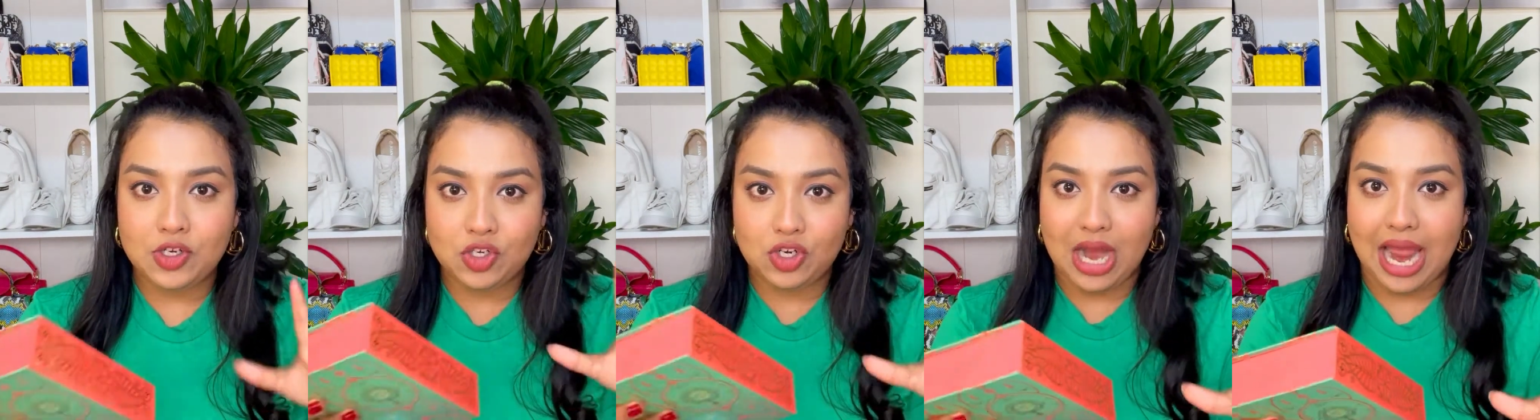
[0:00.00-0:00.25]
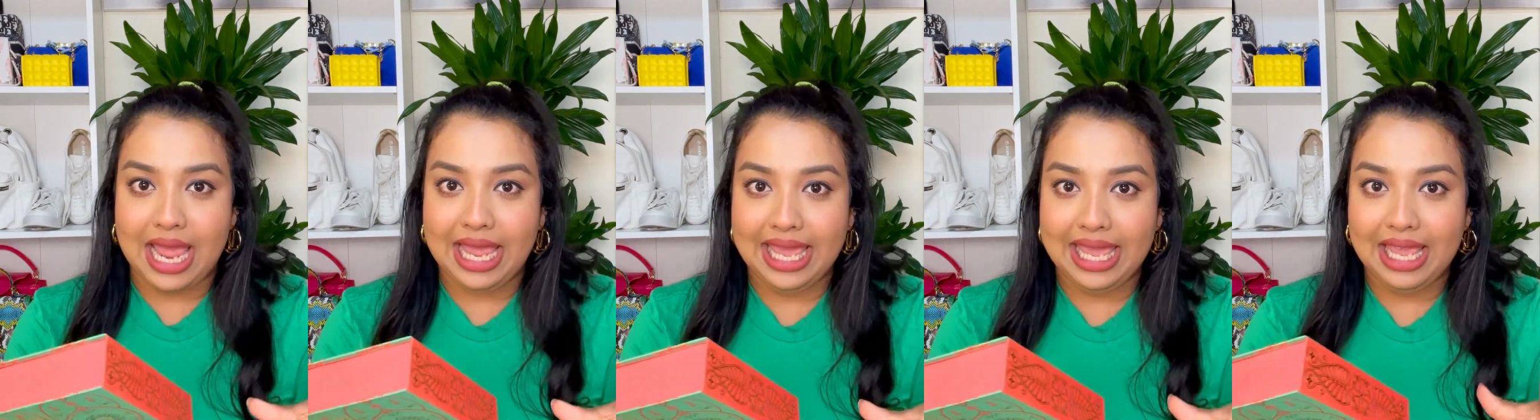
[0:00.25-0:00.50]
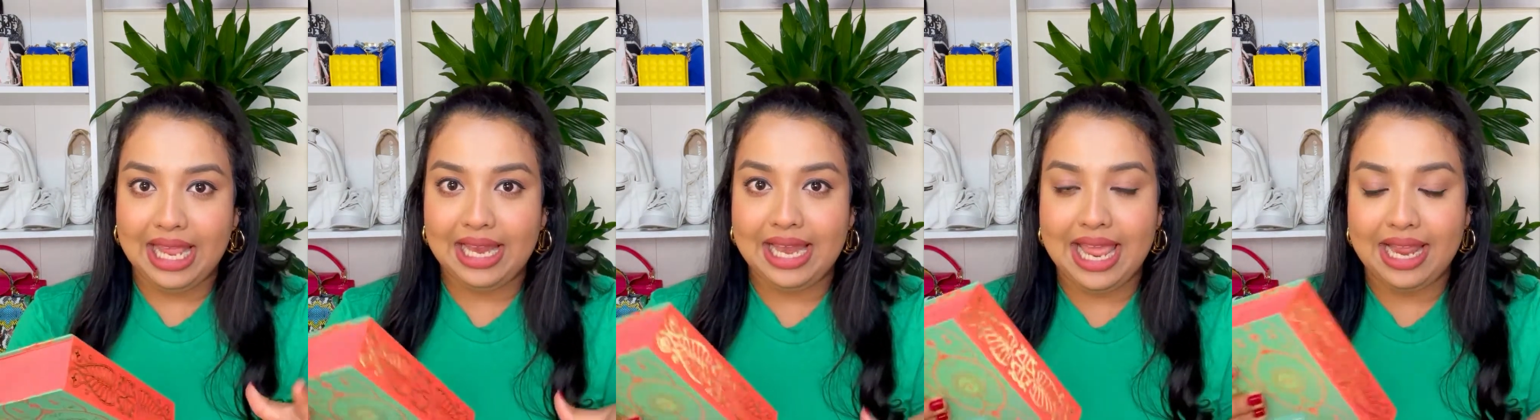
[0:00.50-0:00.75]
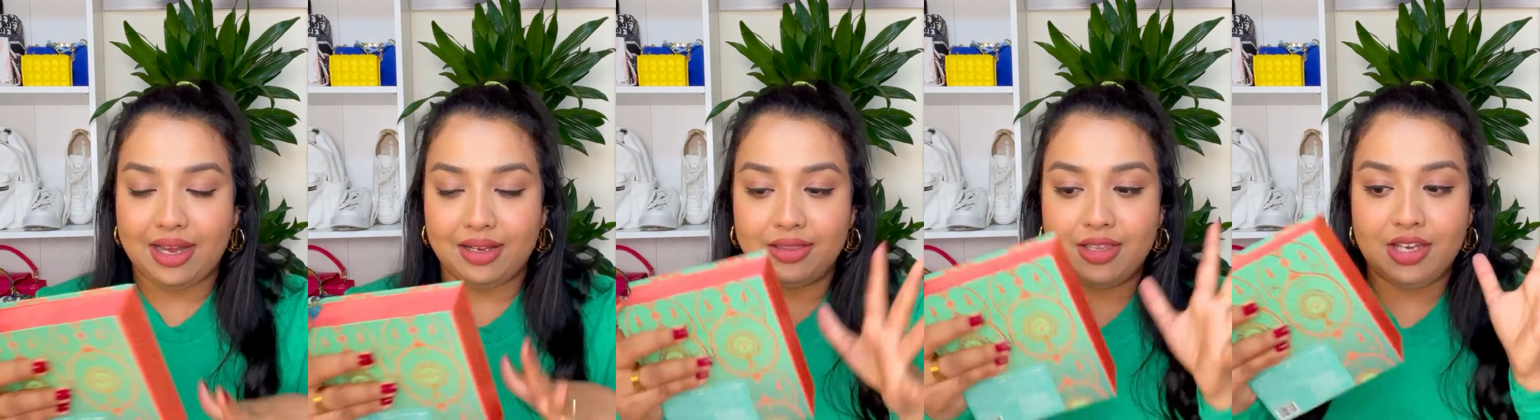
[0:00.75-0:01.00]
try
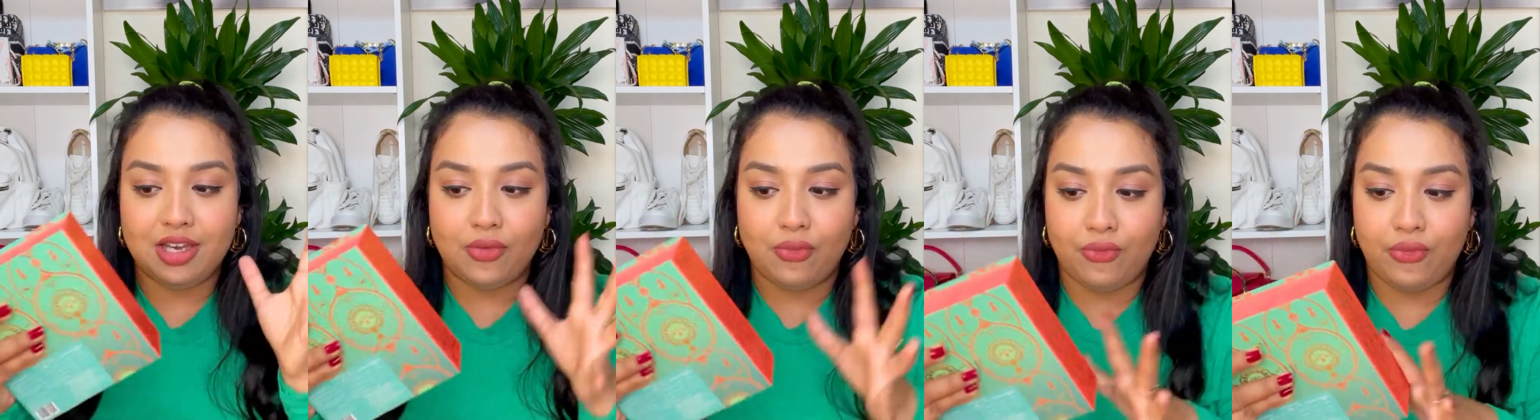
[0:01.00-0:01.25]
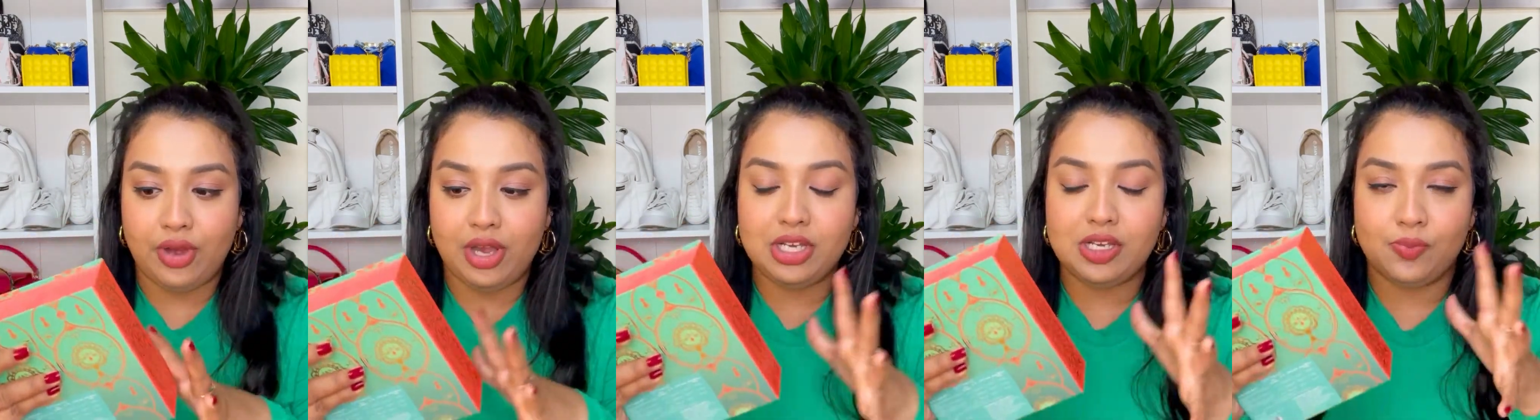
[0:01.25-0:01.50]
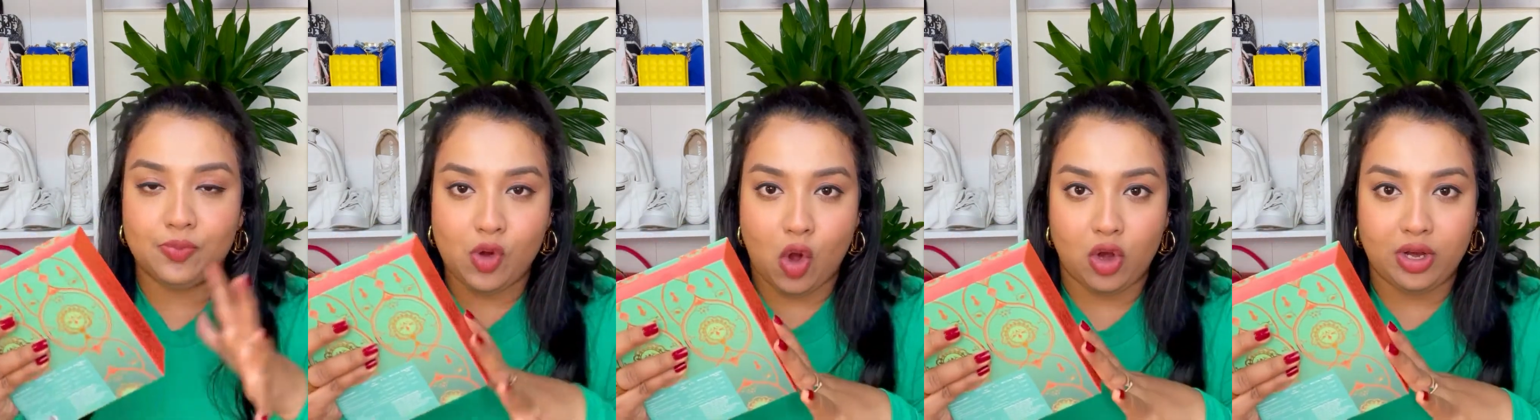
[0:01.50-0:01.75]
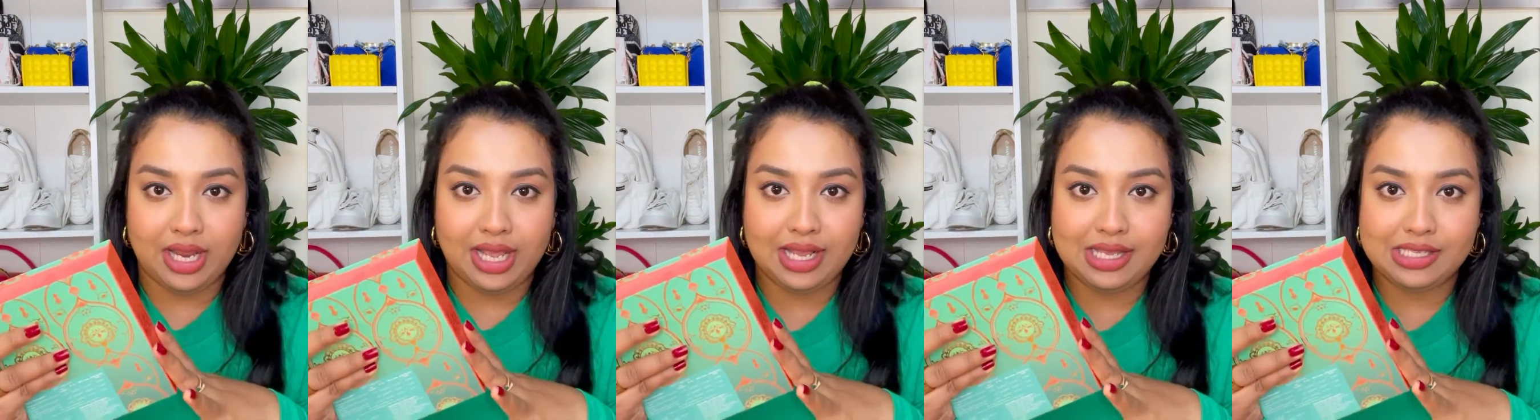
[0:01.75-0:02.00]
like the different
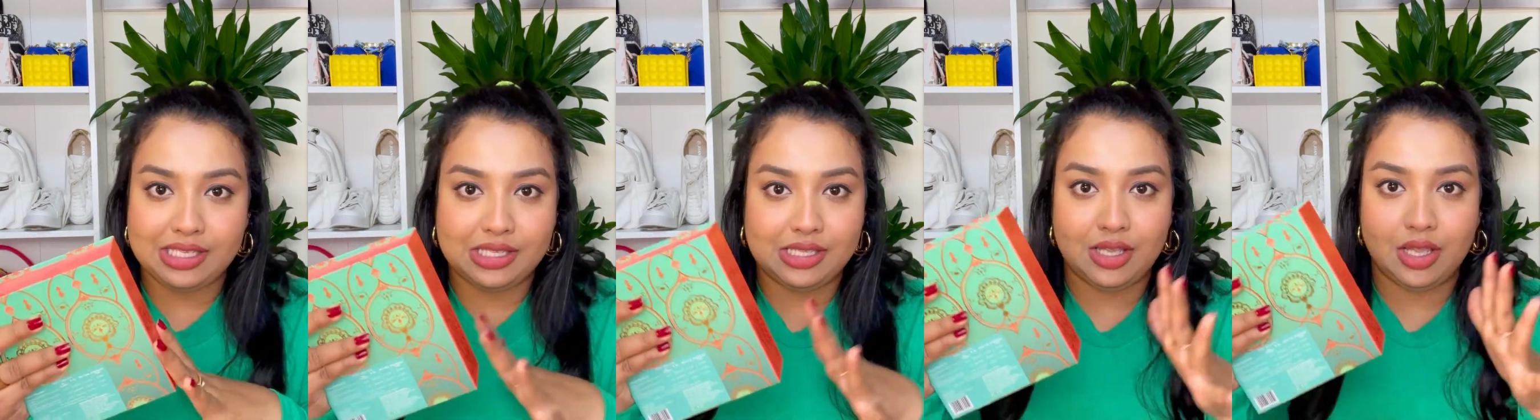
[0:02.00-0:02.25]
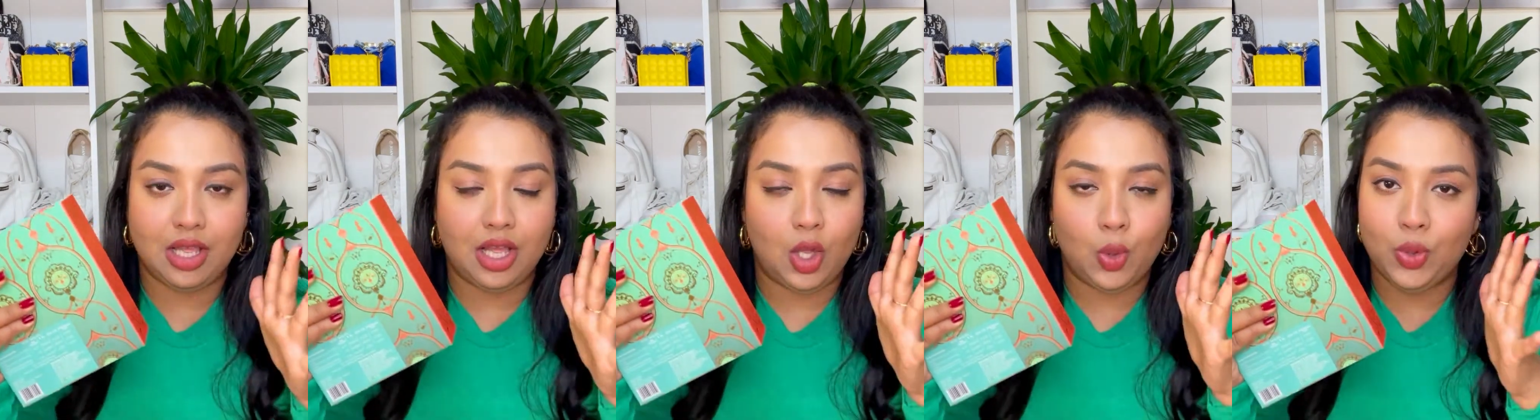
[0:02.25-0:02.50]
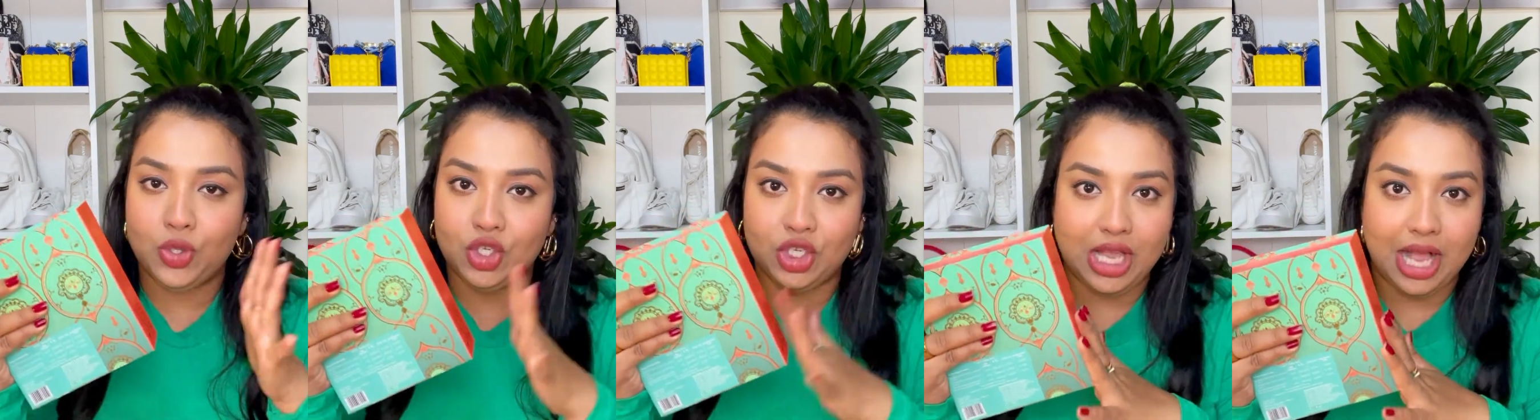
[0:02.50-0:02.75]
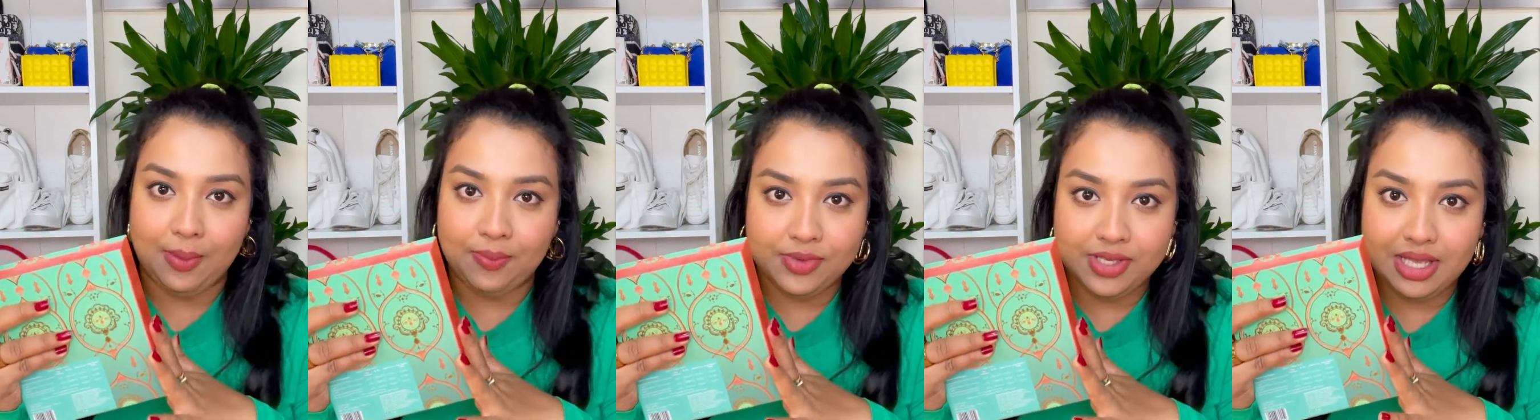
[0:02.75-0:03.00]
products which
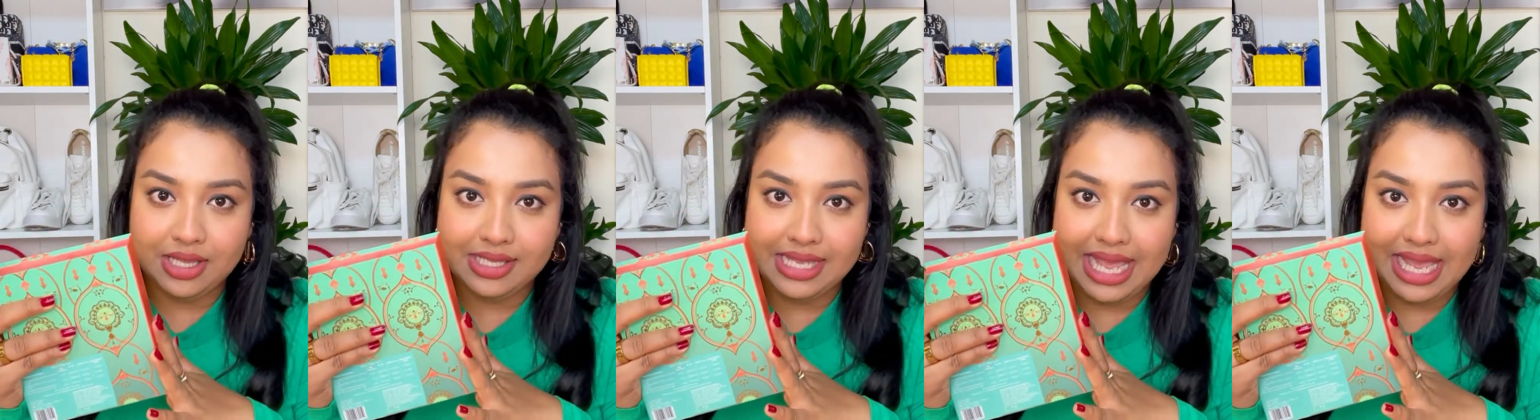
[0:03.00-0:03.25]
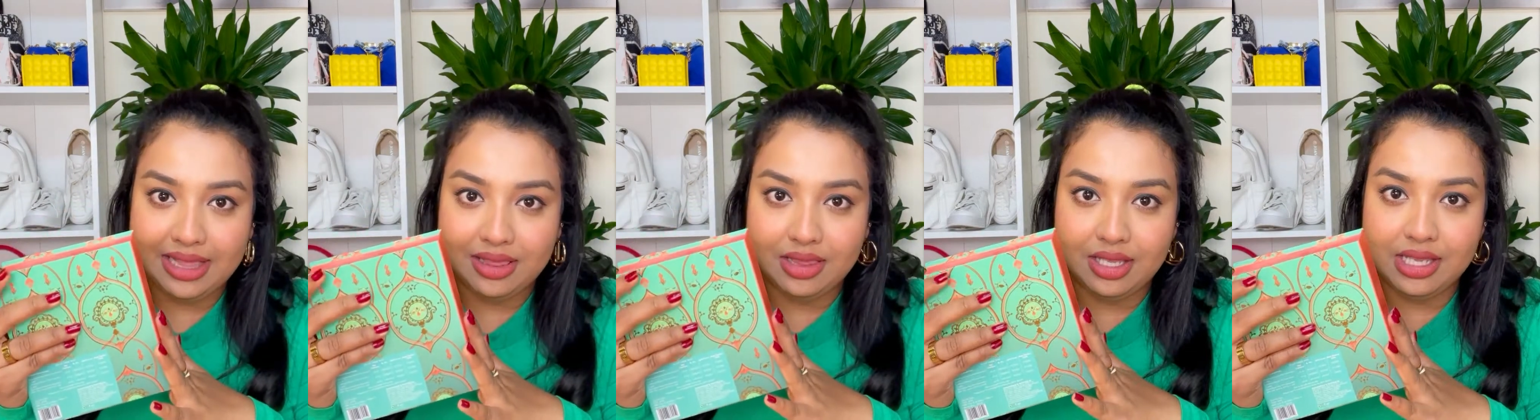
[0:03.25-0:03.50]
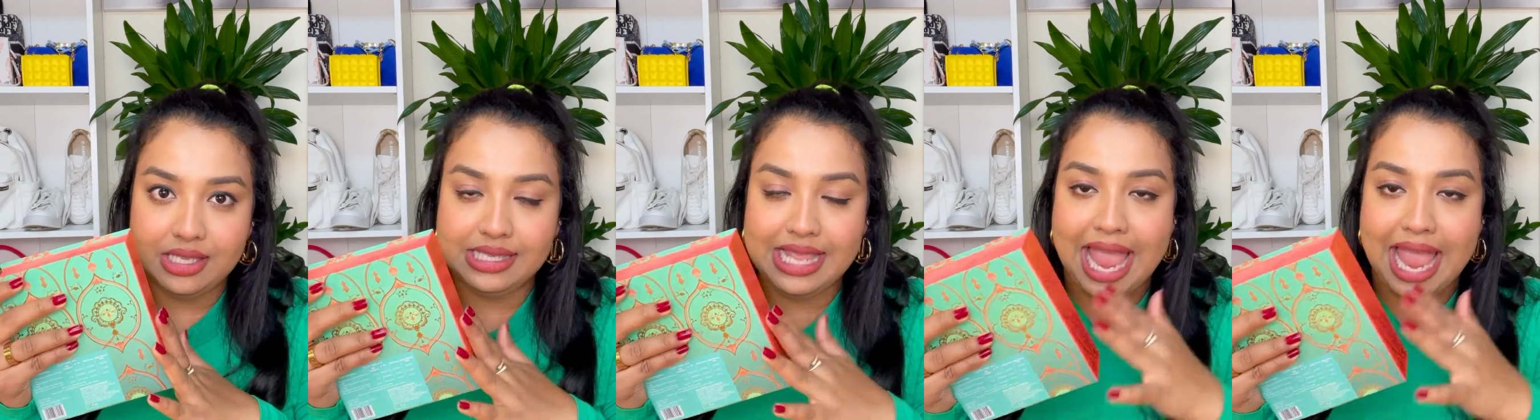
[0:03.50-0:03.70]
comes inside this,